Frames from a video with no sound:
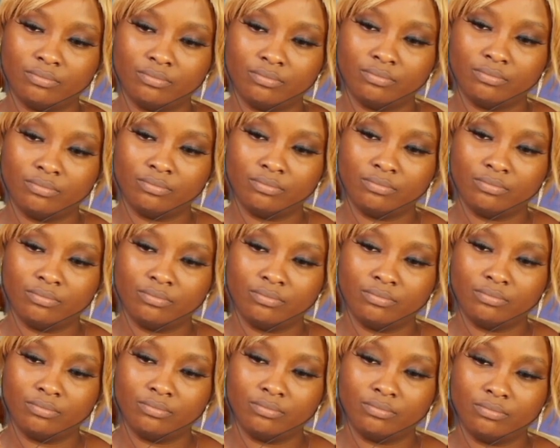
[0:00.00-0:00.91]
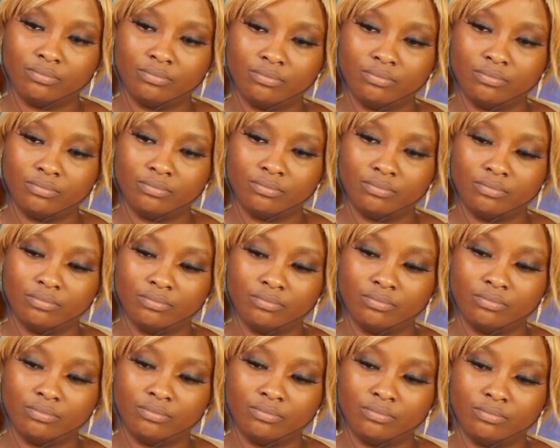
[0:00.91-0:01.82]

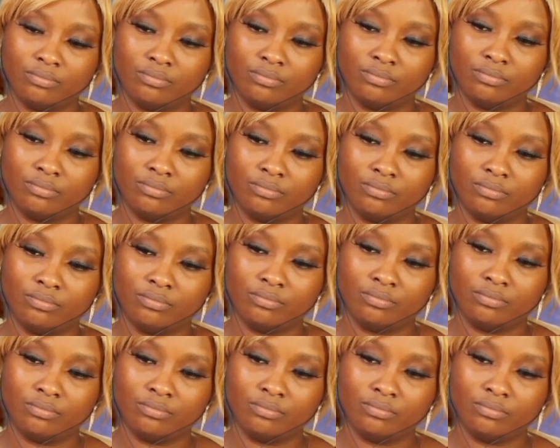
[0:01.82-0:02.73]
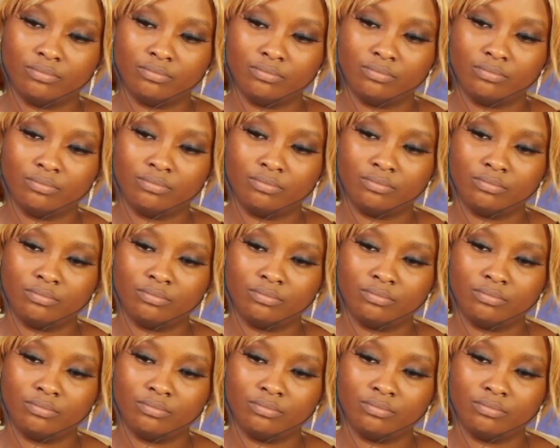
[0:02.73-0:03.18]
The person shown says nothing.